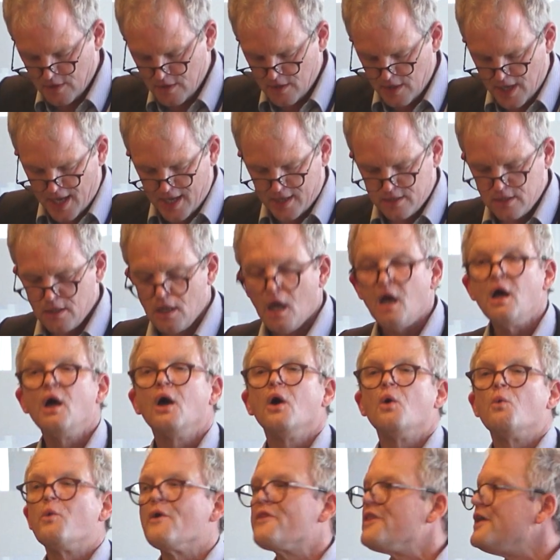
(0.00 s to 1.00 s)
And
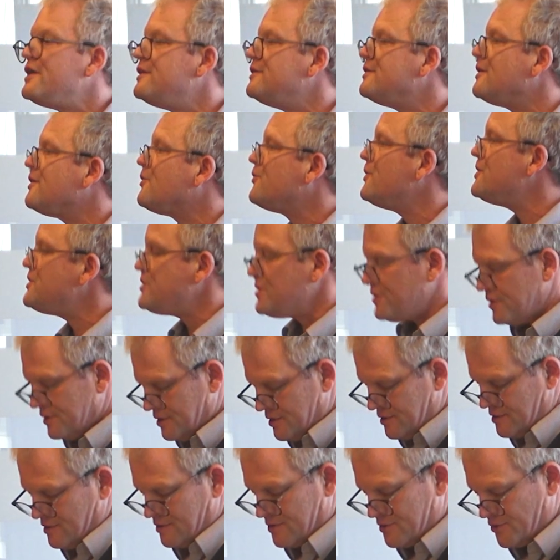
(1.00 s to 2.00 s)
within
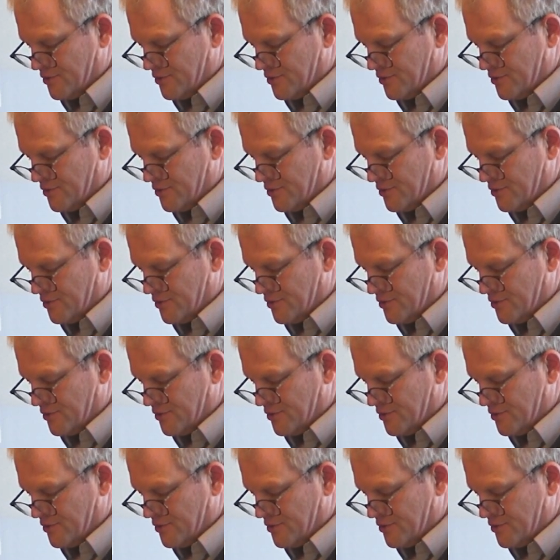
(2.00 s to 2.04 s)
Christian